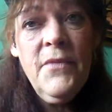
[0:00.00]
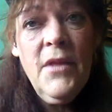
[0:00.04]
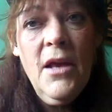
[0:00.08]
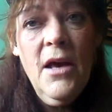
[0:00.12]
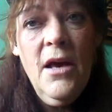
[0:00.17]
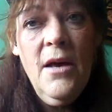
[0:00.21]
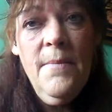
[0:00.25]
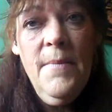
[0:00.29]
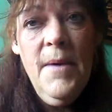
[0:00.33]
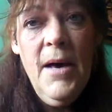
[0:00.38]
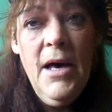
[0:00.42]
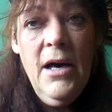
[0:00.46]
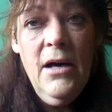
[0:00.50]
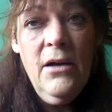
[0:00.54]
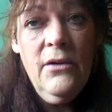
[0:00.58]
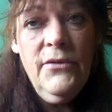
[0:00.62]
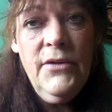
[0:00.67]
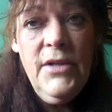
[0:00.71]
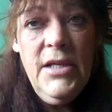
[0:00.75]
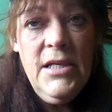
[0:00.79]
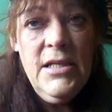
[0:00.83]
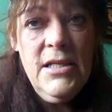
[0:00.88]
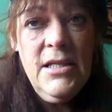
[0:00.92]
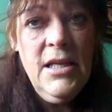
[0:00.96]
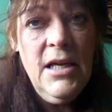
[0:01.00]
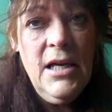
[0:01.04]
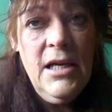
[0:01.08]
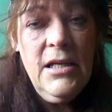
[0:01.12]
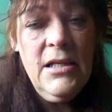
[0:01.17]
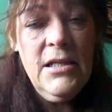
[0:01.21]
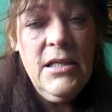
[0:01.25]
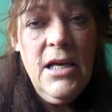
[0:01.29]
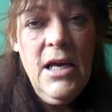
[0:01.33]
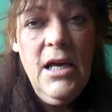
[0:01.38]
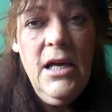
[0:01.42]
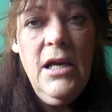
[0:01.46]
about these
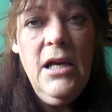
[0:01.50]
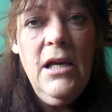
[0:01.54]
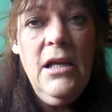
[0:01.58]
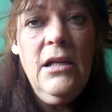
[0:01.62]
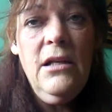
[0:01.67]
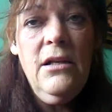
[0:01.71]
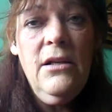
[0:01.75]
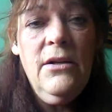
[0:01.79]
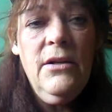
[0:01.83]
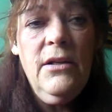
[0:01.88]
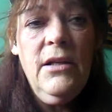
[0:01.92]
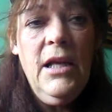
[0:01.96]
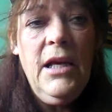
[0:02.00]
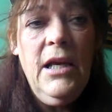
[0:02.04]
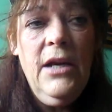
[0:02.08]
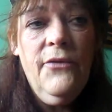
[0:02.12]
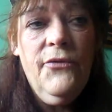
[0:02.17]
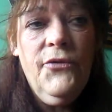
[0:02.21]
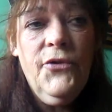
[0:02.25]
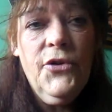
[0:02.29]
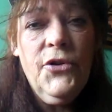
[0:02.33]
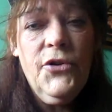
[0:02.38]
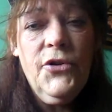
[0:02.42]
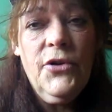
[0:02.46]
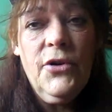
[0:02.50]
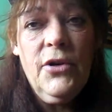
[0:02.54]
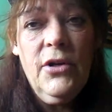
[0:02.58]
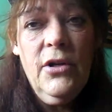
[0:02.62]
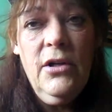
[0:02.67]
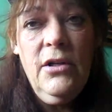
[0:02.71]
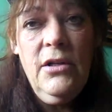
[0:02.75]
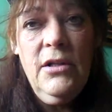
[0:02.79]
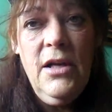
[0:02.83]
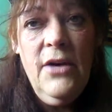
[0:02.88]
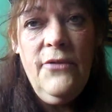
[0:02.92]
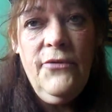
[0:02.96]
things, and they get further
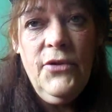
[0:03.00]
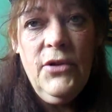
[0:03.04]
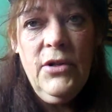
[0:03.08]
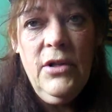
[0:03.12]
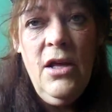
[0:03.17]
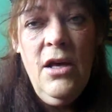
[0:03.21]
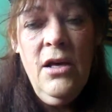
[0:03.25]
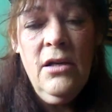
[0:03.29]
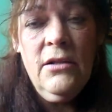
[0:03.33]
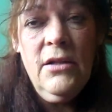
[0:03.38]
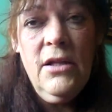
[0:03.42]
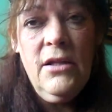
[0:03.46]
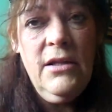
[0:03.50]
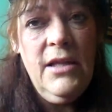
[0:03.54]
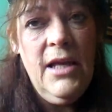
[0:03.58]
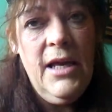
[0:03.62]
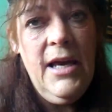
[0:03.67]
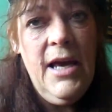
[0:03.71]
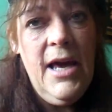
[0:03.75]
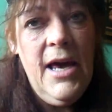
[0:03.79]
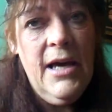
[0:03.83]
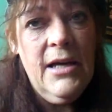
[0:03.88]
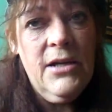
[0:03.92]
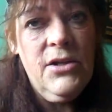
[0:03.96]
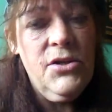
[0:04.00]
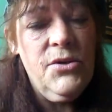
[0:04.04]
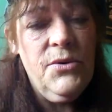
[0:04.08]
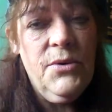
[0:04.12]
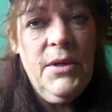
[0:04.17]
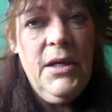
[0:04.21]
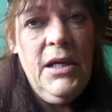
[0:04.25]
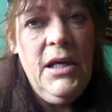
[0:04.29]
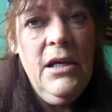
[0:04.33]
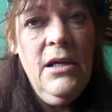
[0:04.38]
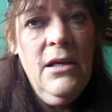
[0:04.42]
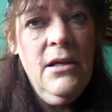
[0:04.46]
enough along that they
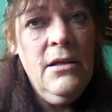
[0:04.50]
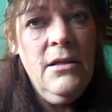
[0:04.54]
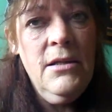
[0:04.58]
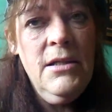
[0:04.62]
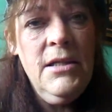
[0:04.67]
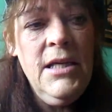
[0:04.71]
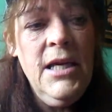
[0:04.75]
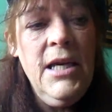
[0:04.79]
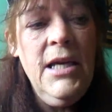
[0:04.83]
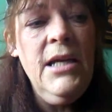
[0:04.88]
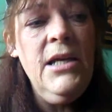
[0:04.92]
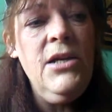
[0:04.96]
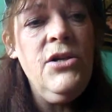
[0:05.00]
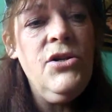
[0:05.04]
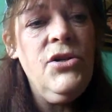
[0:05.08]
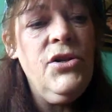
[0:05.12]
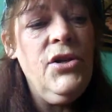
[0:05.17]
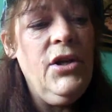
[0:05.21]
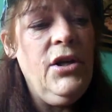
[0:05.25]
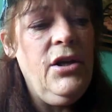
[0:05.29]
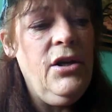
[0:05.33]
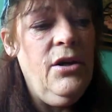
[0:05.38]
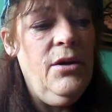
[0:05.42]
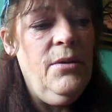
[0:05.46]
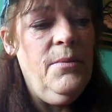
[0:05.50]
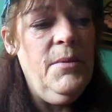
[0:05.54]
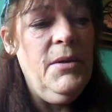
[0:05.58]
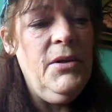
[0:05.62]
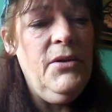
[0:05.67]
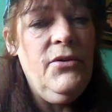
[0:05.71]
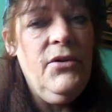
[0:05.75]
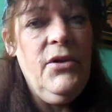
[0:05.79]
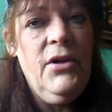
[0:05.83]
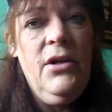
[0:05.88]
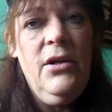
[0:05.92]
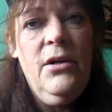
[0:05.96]
actually teach the
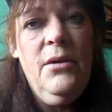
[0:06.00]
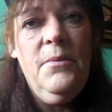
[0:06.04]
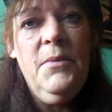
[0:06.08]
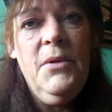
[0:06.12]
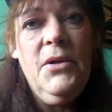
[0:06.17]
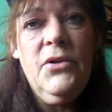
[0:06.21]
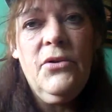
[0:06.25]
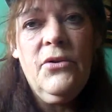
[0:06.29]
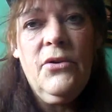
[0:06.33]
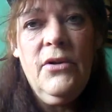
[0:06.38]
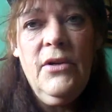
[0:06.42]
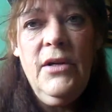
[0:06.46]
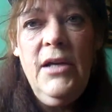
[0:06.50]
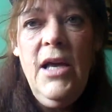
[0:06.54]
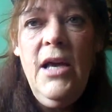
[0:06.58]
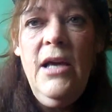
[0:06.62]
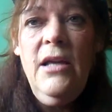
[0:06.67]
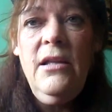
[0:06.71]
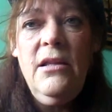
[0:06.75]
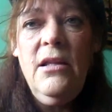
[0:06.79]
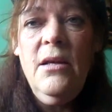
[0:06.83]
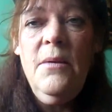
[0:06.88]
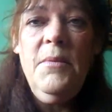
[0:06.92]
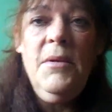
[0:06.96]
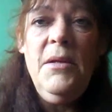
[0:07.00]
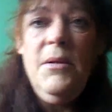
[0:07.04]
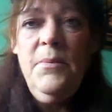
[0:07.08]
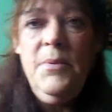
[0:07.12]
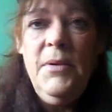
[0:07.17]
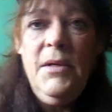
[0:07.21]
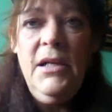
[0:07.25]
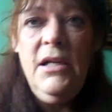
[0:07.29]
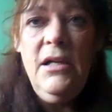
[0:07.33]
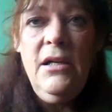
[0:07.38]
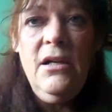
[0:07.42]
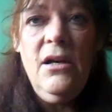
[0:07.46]
humans. The humans create them, and they
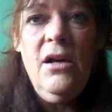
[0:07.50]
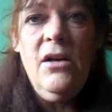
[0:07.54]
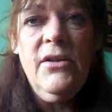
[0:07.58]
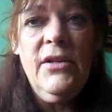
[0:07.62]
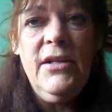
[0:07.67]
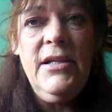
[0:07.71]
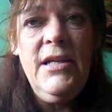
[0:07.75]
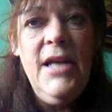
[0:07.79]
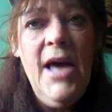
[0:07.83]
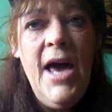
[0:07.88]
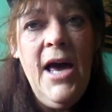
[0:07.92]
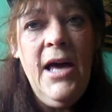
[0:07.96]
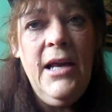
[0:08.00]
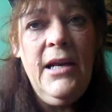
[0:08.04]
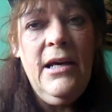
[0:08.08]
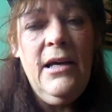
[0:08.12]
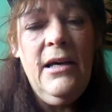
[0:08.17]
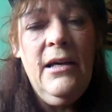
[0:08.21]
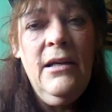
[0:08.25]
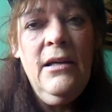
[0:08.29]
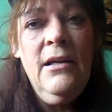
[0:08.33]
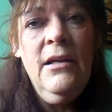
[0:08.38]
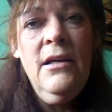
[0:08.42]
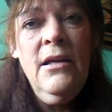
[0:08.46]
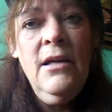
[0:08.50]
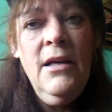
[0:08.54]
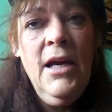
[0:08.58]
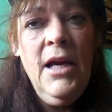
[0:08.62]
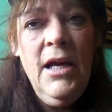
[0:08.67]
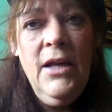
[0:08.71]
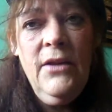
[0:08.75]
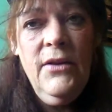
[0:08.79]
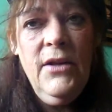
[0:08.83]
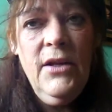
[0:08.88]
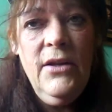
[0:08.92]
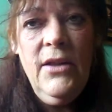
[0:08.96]
put in all the data,
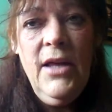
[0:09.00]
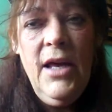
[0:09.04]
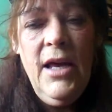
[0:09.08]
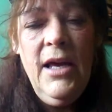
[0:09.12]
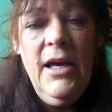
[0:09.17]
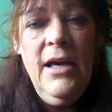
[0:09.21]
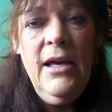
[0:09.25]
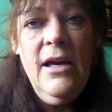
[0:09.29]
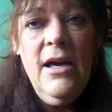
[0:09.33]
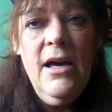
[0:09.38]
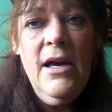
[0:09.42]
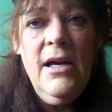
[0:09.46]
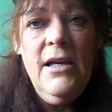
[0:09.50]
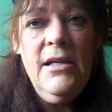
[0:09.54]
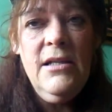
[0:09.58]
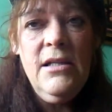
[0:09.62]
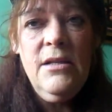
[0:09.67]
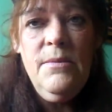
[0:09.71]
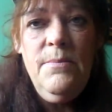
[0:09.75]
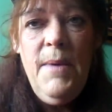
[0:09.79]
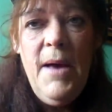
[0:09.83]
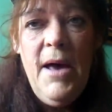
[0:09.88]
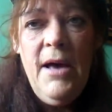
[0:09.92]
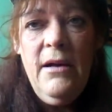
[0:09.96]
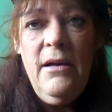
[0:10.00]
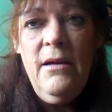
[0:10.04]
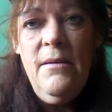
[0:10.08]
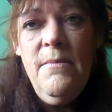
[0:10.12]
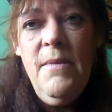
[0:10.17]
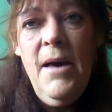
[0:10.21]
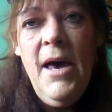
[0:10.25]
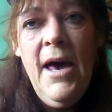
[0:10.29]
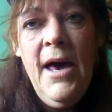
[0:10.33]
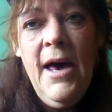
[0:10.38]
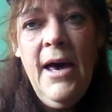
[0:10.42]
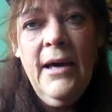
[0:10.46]
and then the A Is spout it
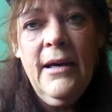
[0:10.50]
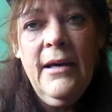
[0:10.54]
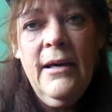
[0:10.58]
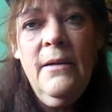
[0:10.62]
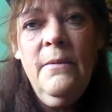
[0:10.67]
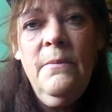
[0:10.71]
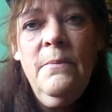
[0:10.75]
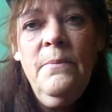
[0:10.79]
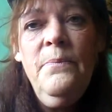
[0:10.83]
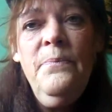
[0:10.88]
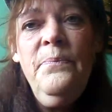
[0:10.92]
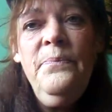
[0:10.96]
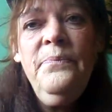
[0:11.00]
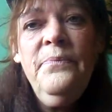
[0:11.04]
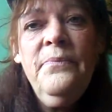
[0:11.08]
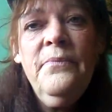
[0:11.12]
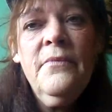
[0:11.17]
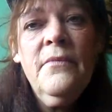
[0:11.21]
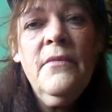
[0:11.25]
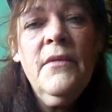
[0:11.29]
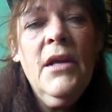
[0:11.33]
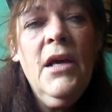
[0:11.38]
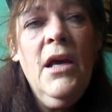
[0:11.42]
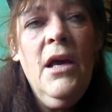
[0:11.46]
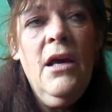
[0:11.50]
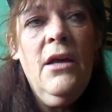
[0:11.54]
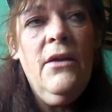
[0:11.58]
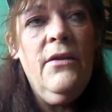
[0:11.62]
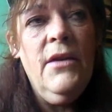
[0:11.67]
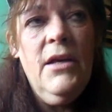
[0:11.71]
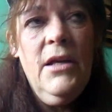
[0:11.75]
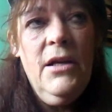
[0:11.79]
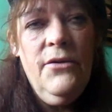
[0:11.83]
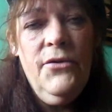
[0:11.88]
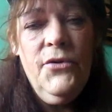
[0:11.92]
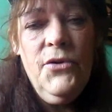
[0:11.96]
back, and
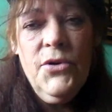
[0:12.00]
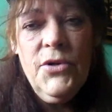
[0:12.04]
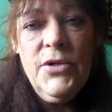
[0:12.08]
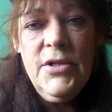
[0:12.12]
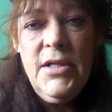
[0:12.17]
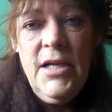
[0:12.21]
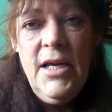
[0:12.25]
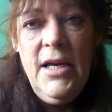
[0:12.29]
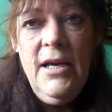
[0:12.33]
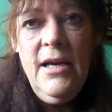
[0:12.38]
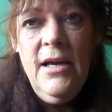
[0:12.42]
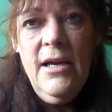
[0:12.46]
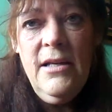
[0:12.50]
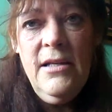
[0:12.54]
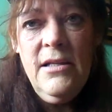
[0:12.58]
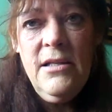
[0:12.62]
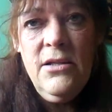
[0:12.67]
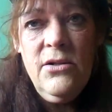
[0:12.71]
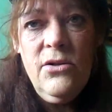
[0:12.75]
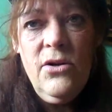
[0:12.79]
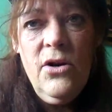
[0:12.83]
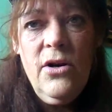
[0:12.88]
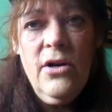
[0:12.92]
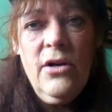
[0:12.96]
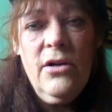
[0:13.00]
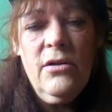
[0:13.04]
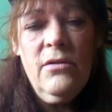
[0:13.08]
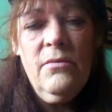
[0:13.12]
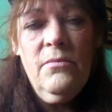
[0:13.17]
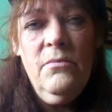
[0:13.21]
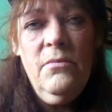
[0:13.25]
then of course A Is start